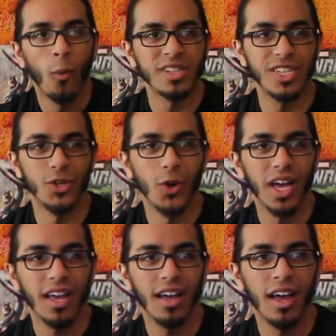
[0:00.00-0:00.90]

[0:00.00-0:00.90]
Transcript: What's he doing?